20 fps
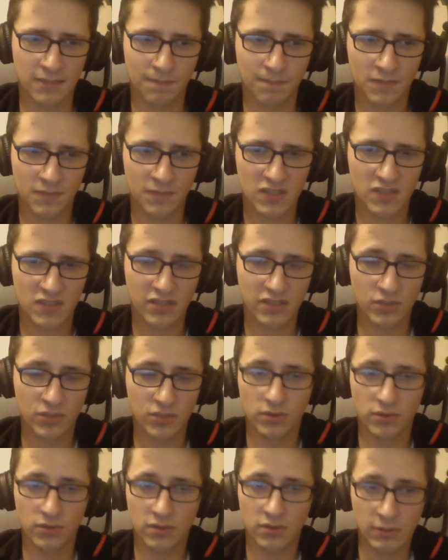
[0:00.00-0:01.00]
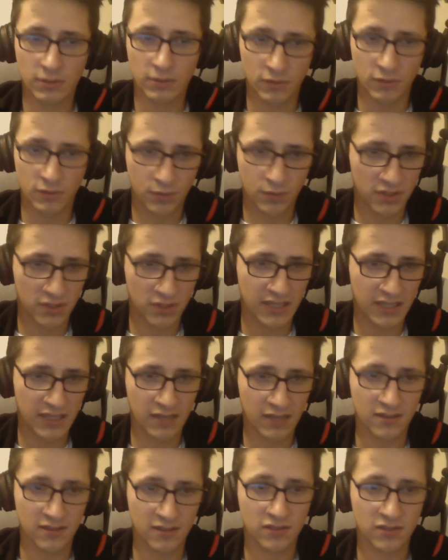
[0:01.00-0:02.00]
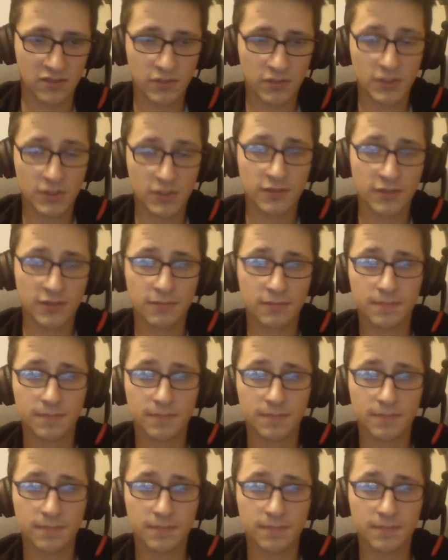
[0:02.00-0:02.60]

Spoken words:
schedule I'm going to put down in the description.